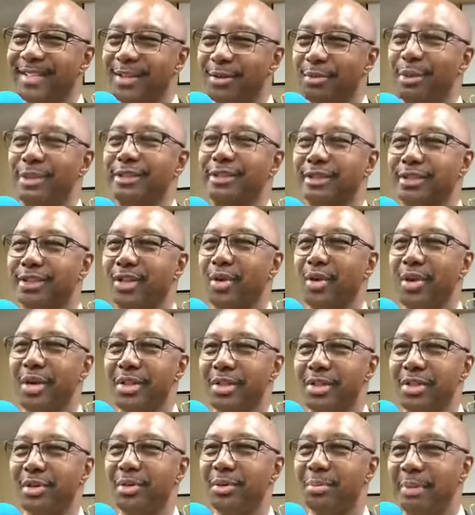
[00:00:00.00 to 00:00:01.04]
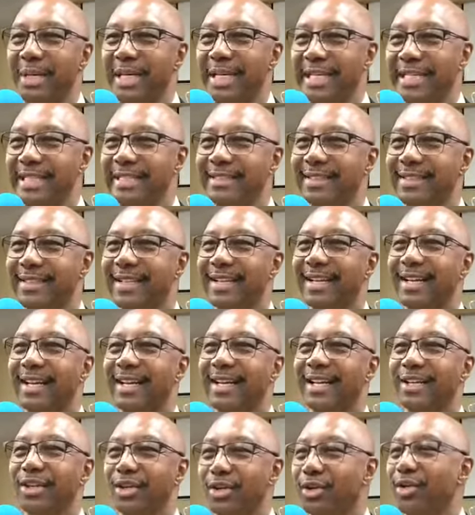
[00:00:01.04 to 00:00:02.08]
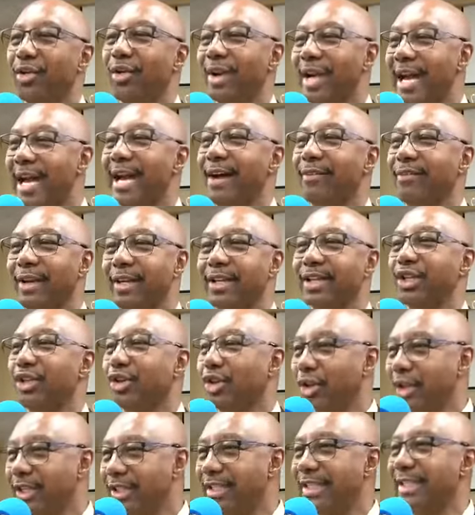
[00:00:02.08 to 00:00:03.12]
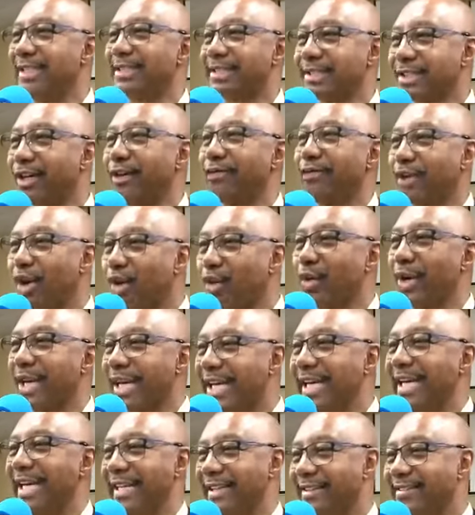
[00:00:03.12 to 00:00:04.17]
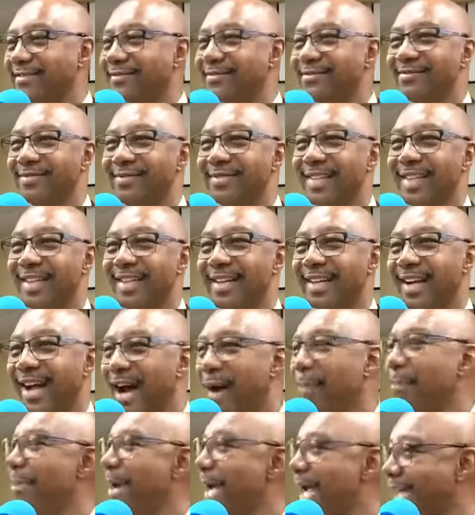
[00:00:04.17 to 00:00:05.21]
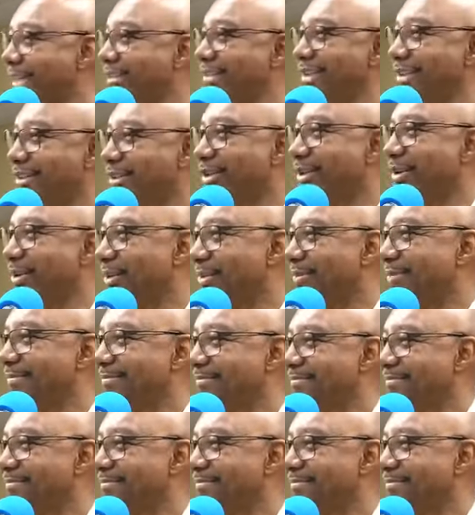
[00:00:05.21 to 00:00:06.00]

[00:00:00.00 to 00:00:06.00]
What does going through mean? You're gonna have a you go this stuff's gonna end. I'm passing through.